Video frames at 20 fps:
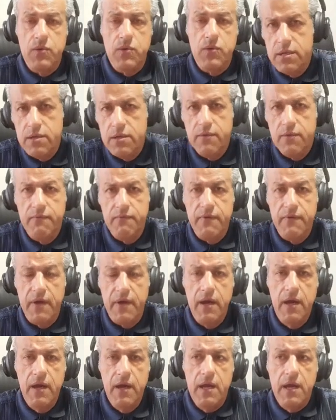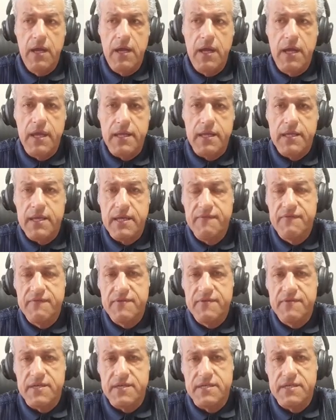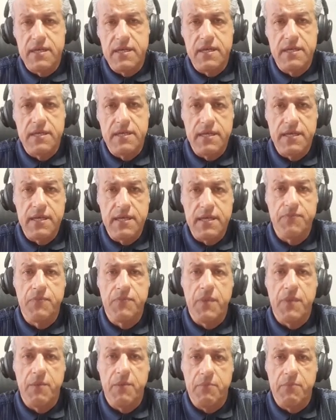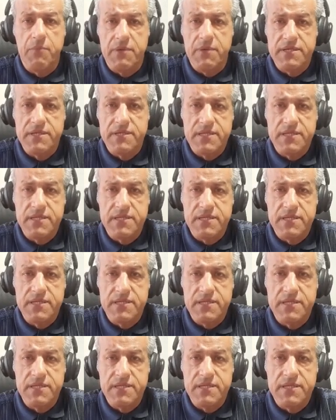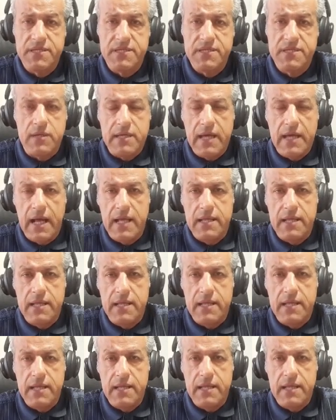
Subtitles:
where it gives us the possibility to calculate